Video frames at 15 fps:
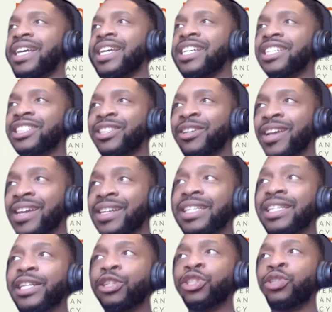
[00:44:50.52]
Is there any
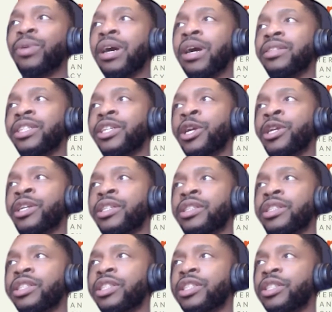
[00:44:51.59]
literature out there
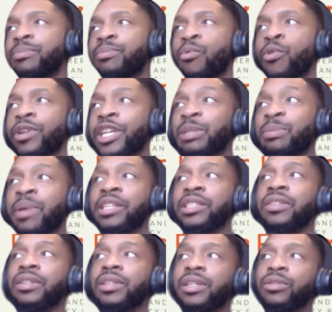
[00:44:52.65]
to support the
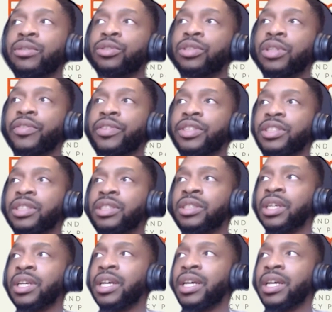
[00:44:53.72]
expansion of clinical services